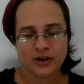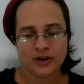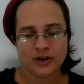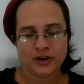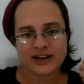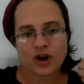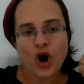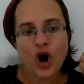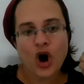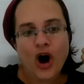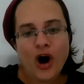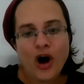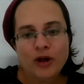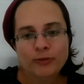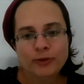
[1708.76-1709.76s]
It's like
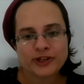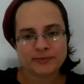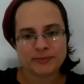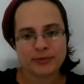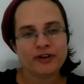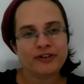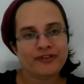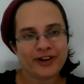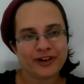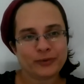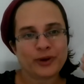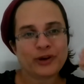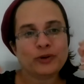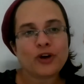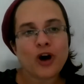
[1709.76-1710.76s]
almost perfect.
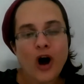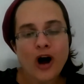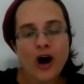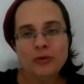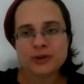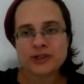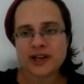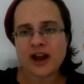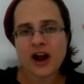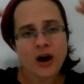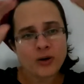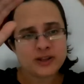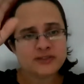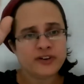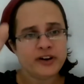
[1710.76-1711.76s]
We could almost say,
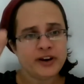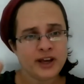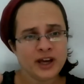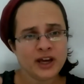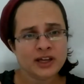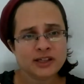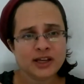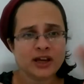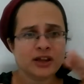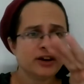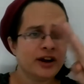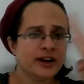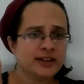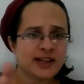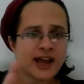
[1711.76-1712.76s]
oh, it's very easy.
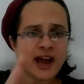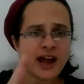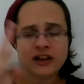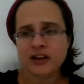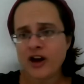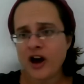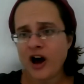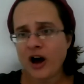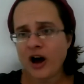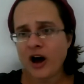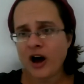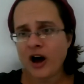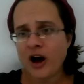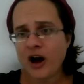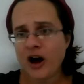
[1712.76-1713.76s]
They're exactly the
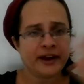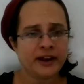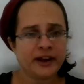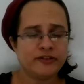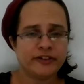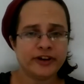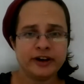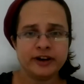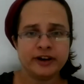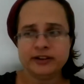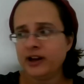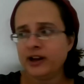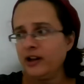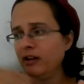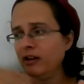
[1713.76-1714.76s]
opposite, like in a fairy
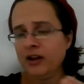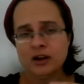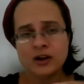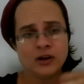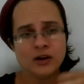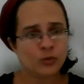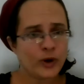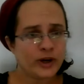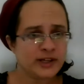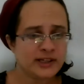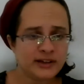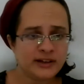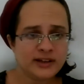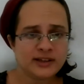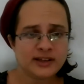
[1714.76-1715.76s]
tale. One is
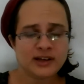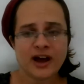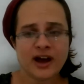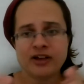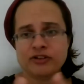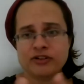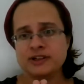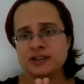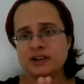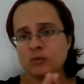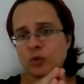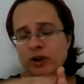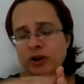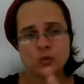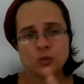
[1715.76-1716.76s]
like this, and the other
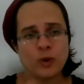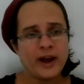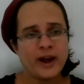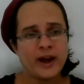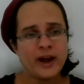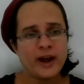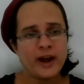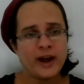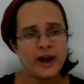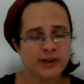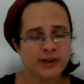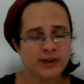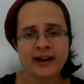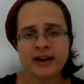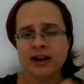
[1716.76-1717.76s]
one is white, one is
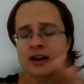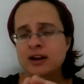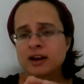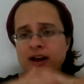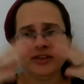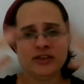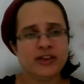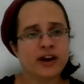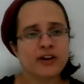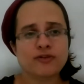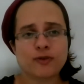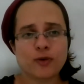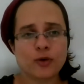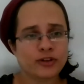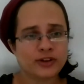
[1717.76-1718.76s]
black, and
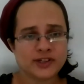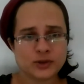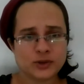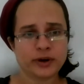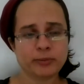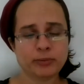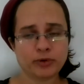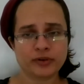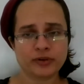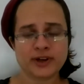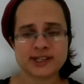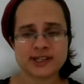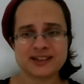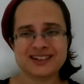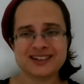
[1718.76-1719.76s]
therefore the story
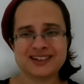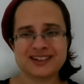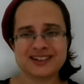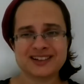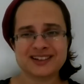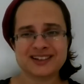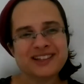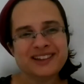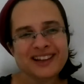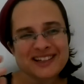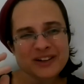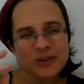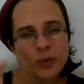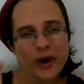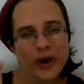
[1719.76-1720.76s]
progresses it is. But it
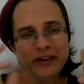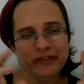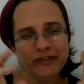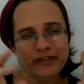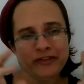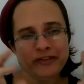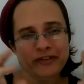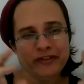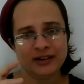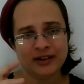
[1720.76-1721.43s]
doesn't quite fit.